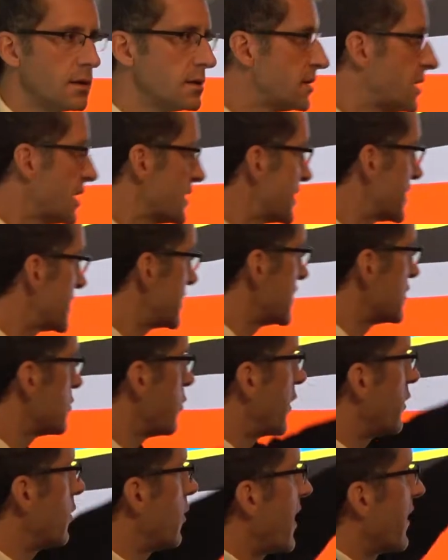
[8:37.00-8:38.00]
this is
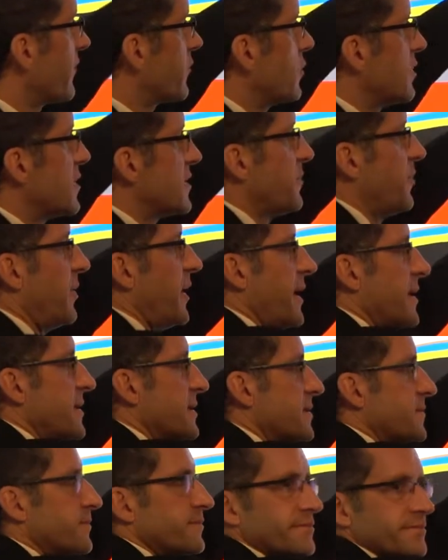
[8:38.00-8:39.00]
what you have to
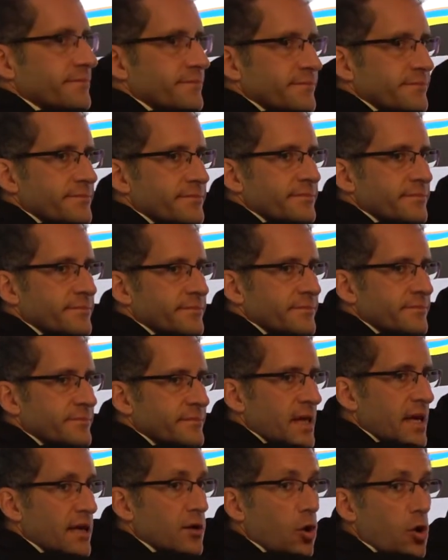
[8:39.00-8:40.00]
displace.
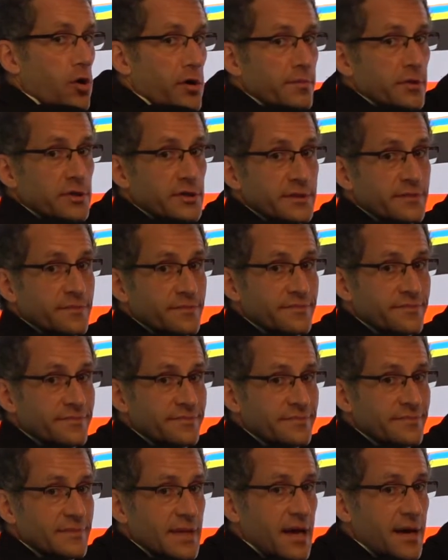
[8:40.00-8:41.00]
Enormous.
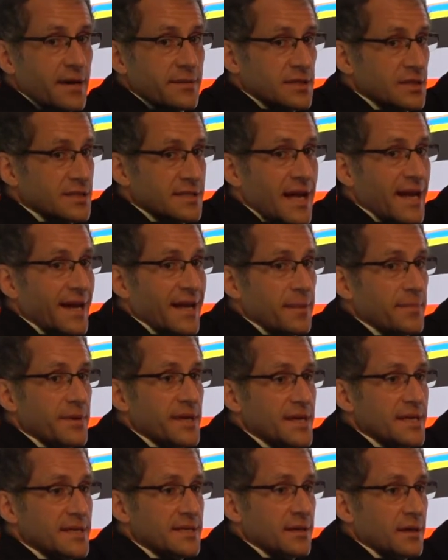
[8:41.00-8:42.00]
Right? It's not going to
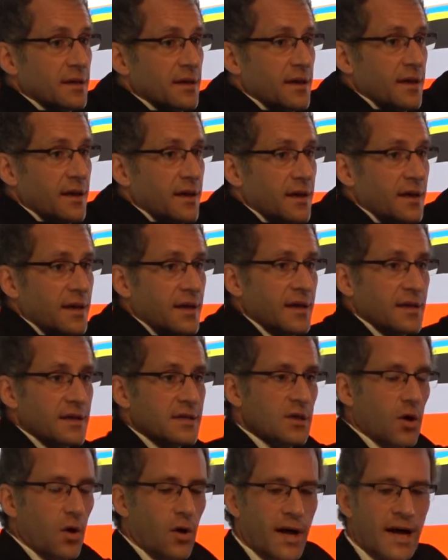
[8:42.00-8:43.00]
be easy.
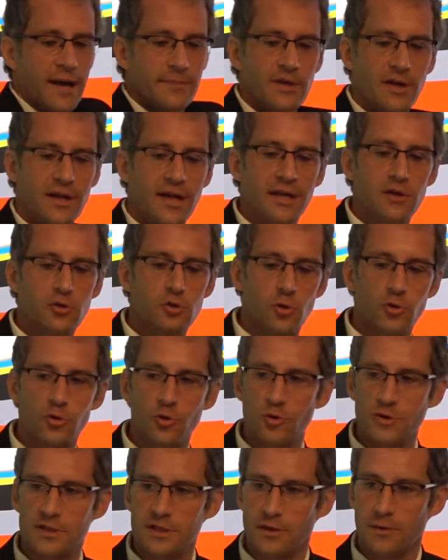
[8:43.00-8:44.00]
So I'm going to
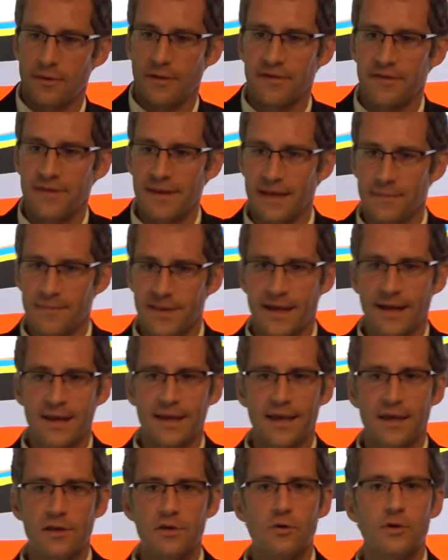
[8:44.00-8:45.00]
introduce here a theme that,
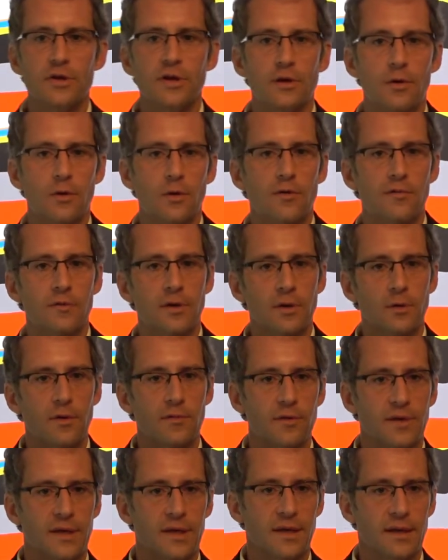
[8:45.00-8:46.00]
again, you'll hear over and
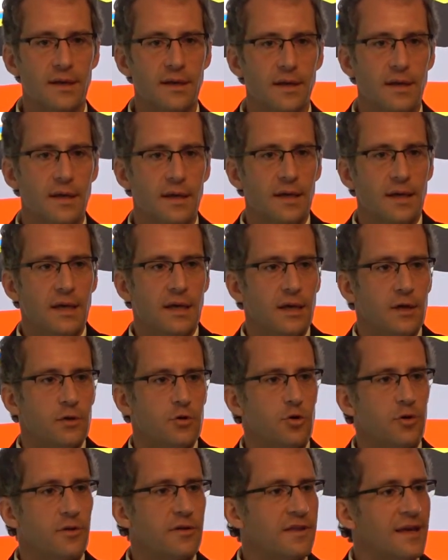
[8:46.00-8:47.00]
over again.
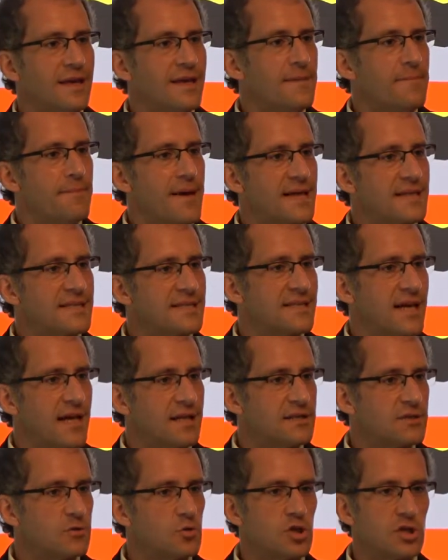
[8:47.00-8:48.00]
Do you think it makes
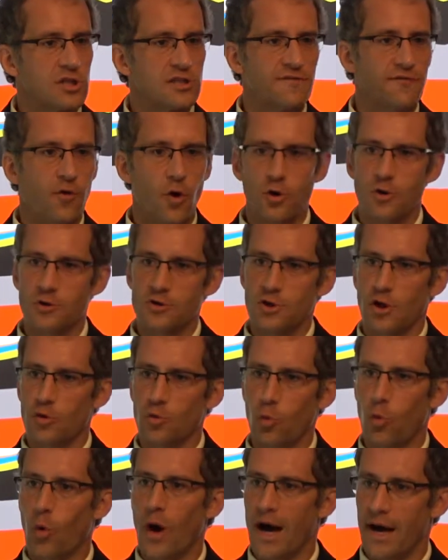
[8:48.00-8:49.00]
sense to just focus
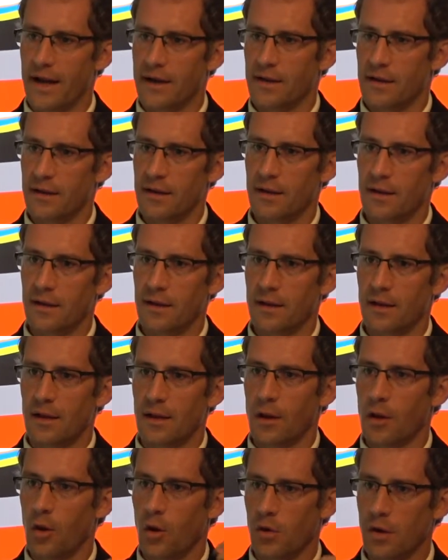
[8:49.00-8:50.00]
on one
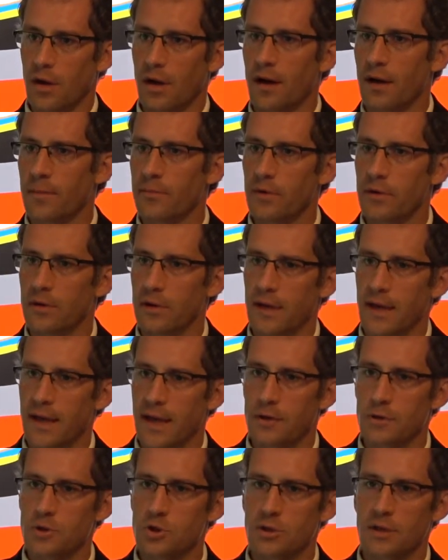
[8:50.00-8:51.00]
low-carbon
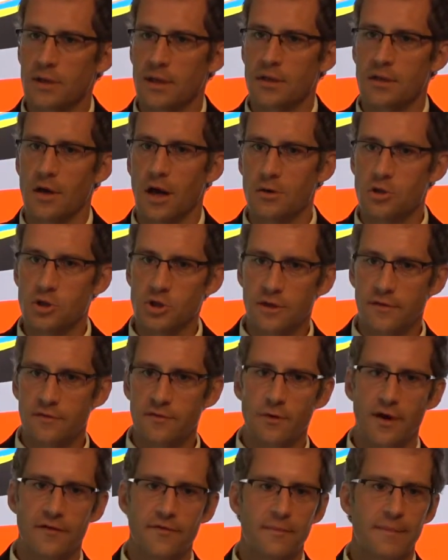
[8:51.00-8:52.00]
energy technology if
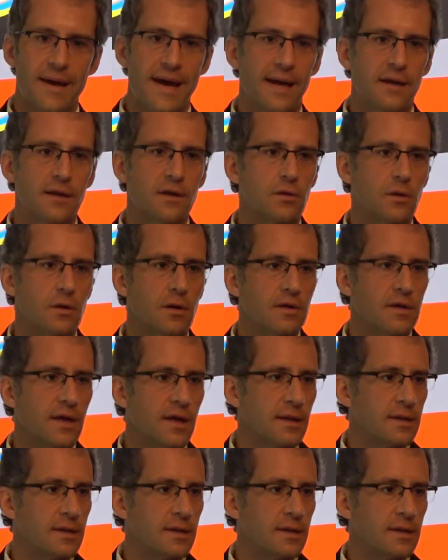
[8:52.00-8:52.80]
you have a magnitude of